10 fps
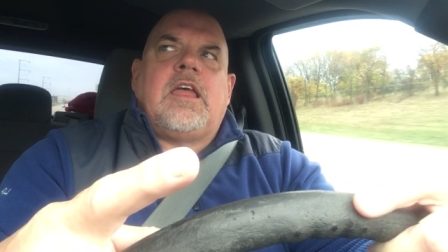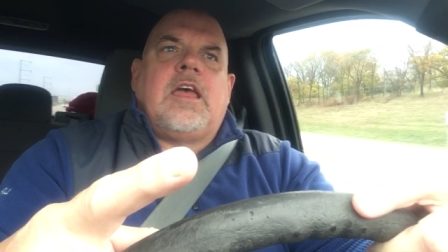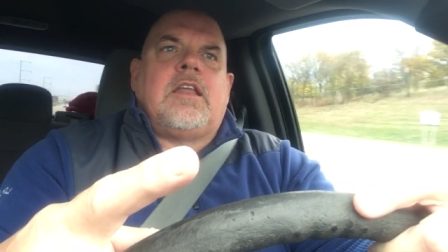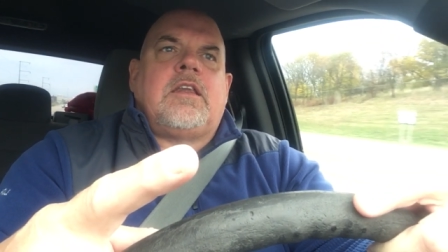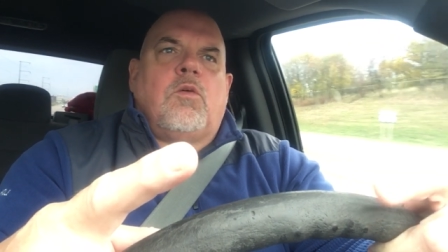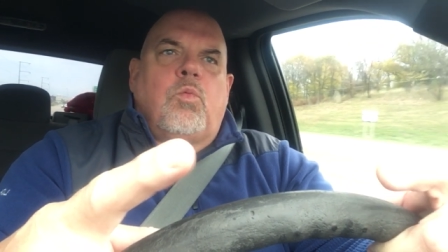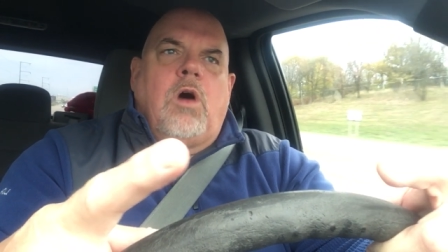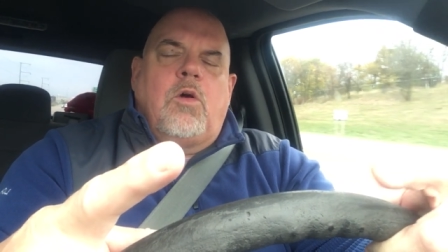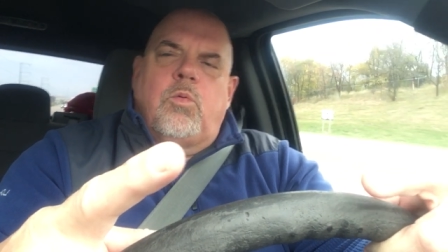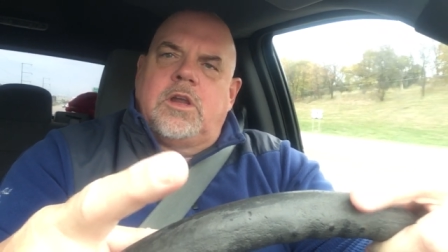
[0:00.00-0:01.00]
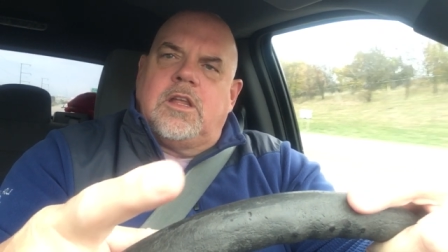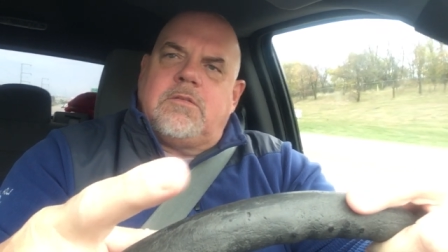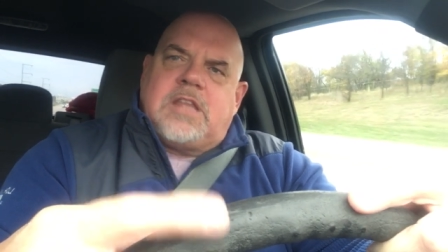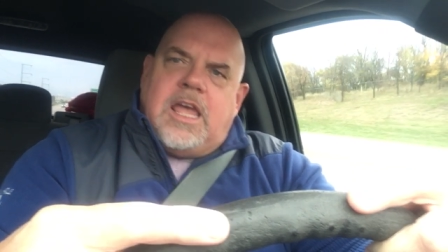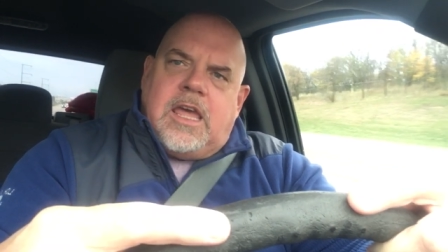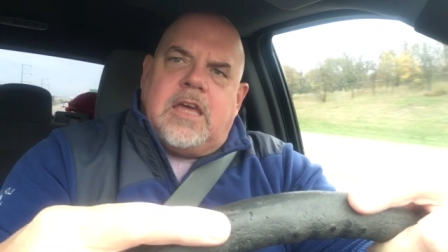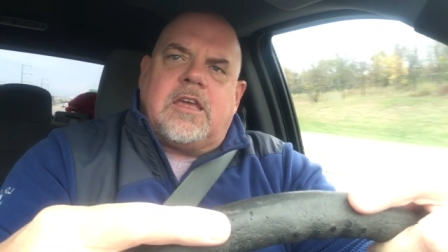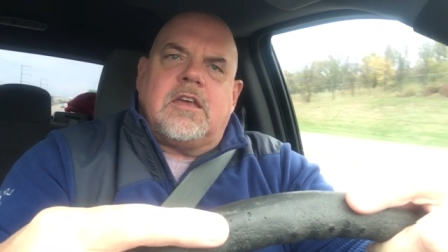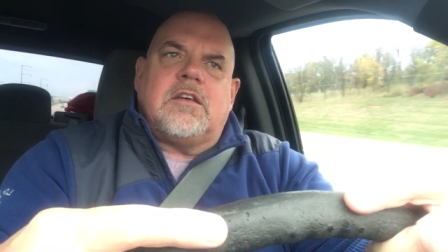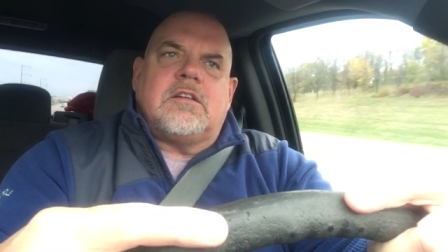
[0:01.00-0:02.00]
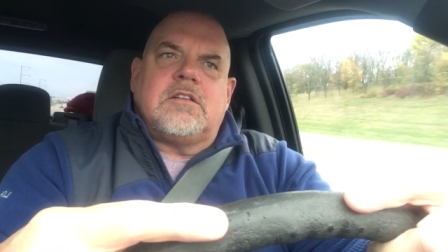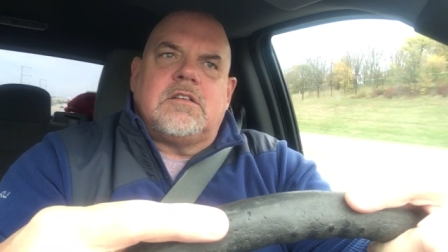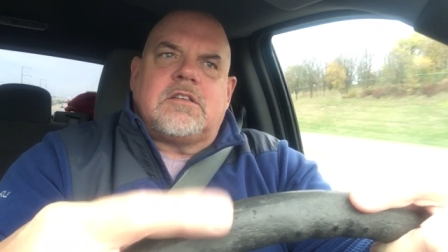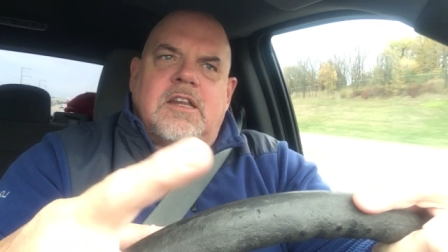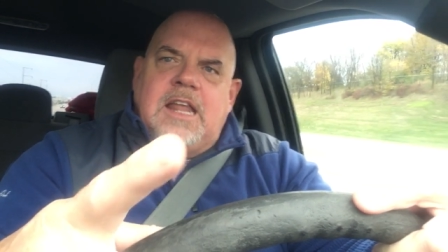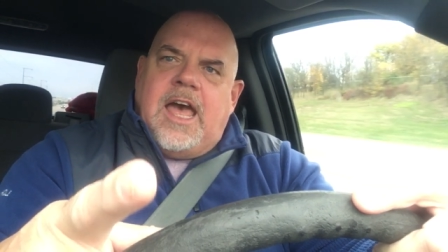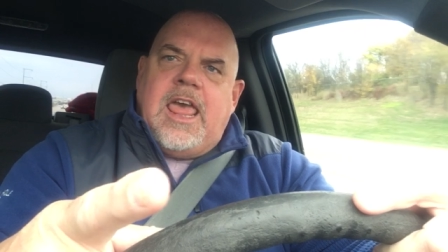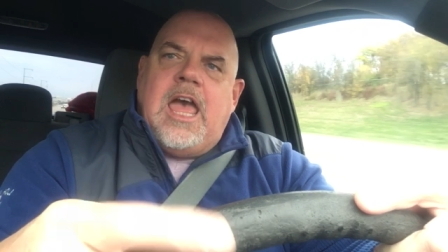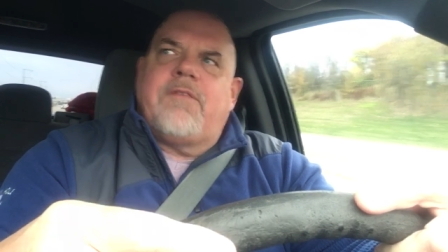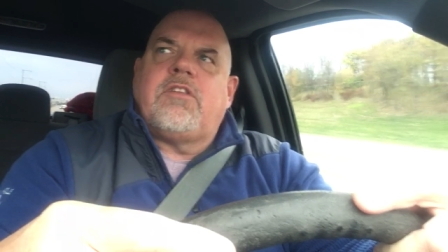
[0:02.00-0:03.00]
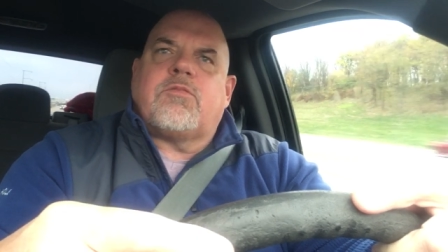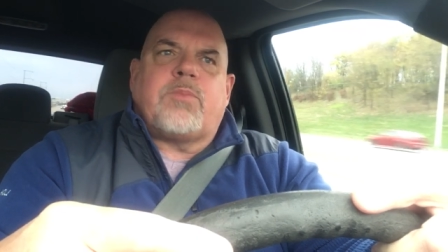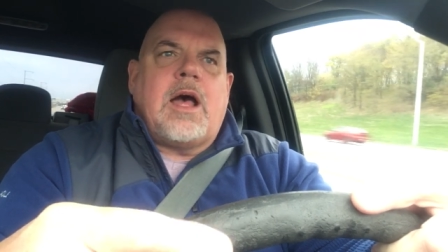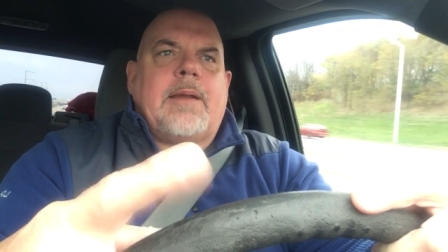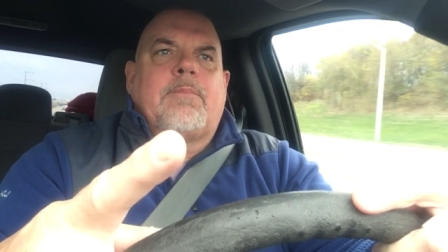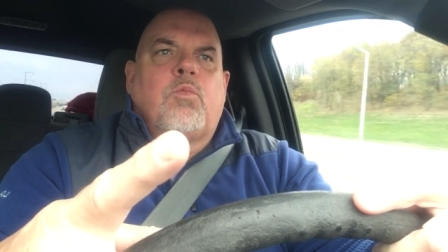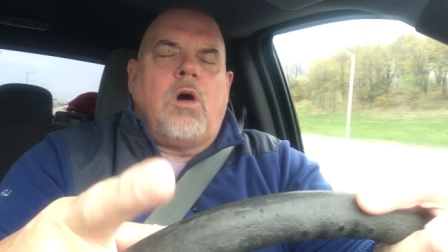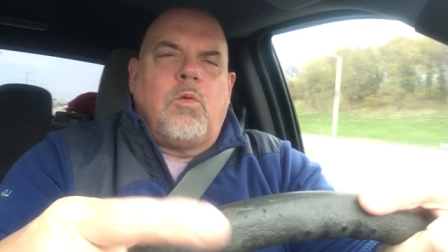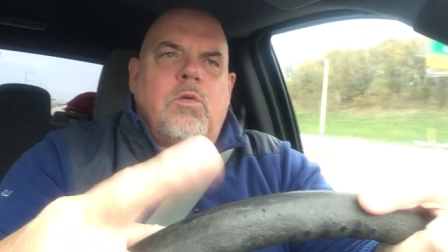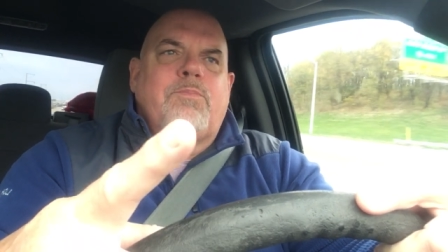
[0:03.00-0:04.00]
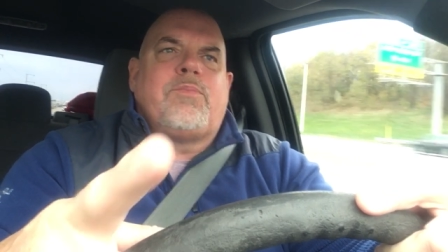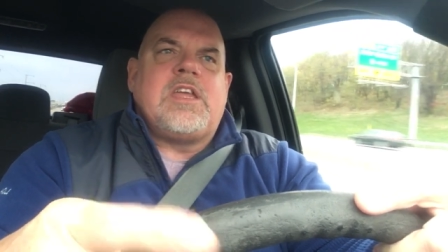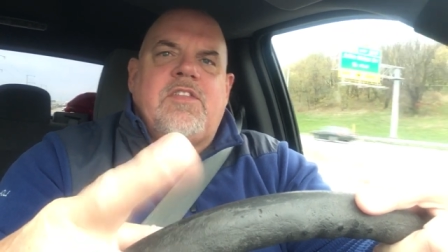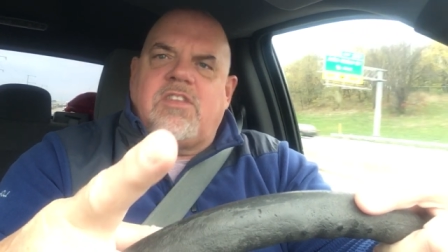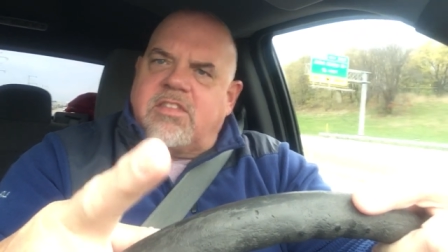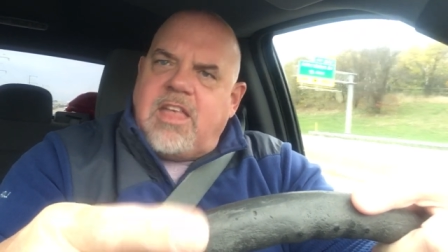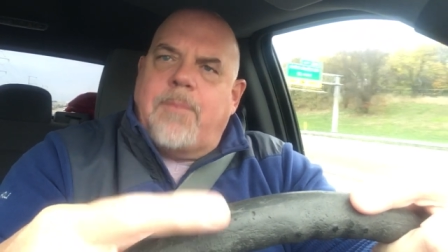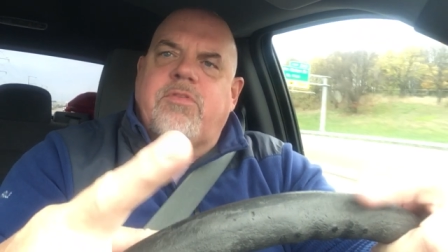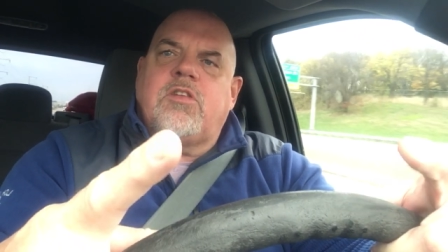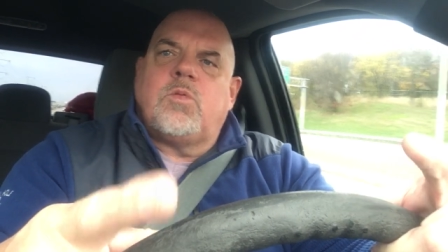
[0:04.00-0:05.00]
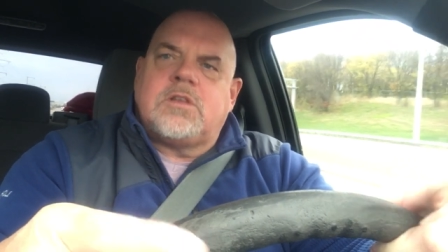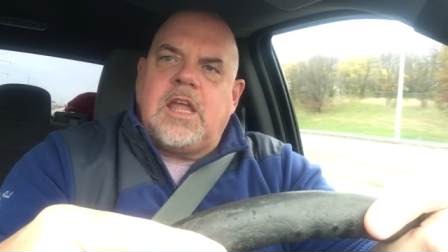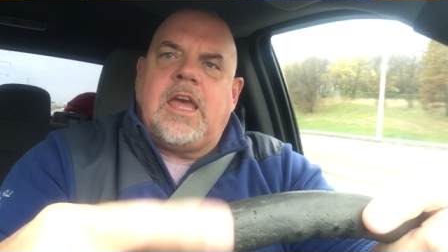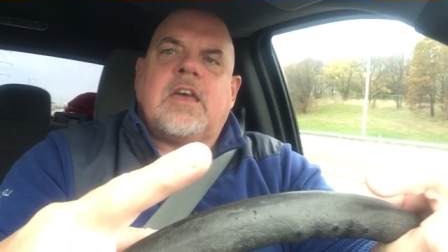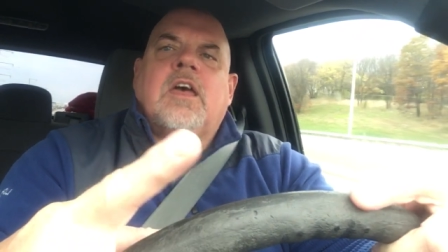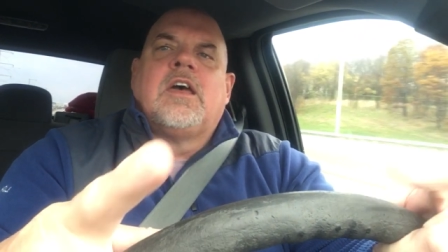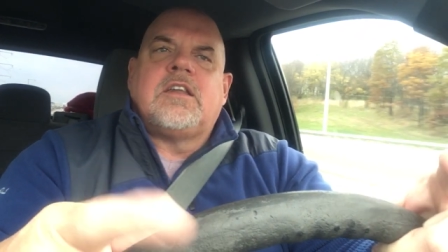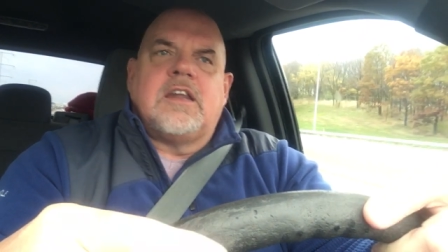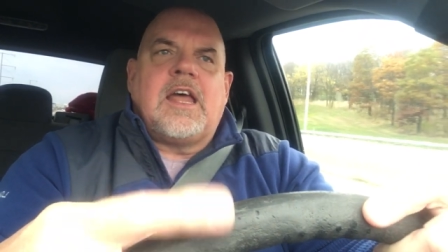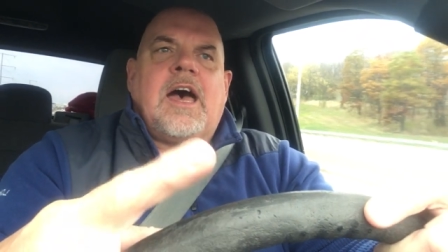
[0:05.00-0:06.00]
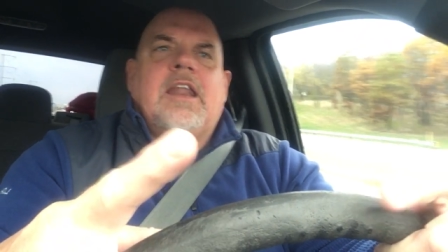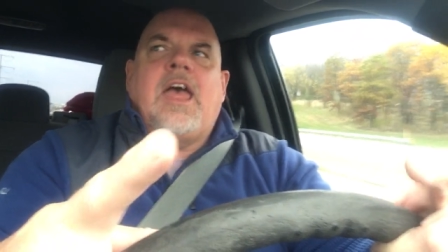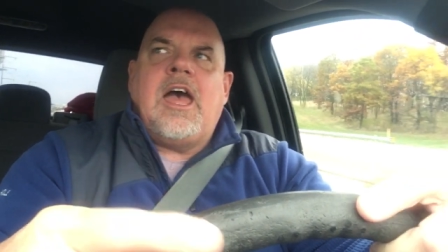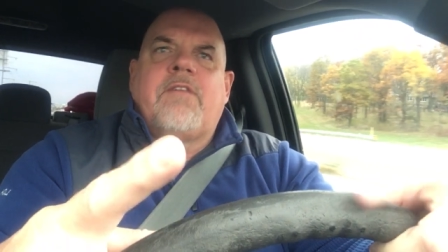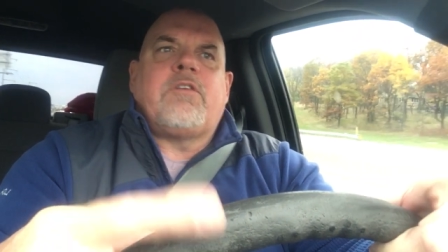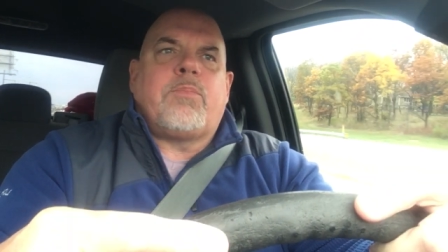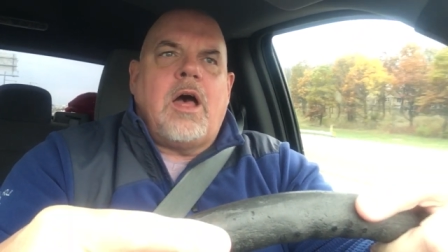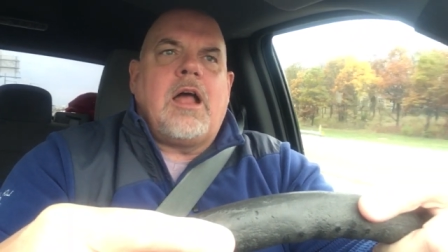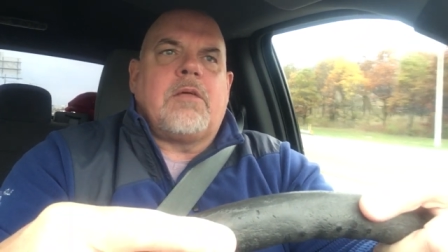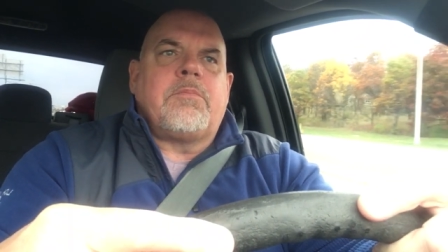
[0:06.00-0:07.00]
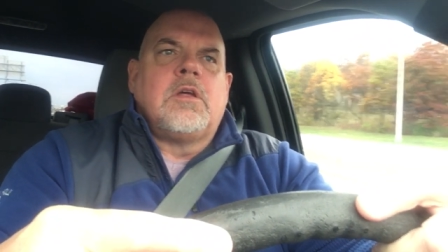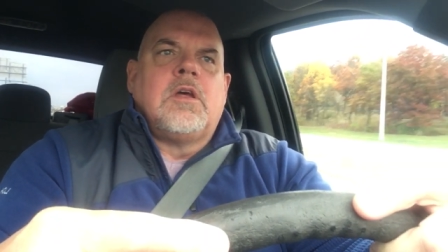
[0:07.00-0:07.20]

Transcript: and what would it take to not have this problem? What would be the steps you would take to not have the problem?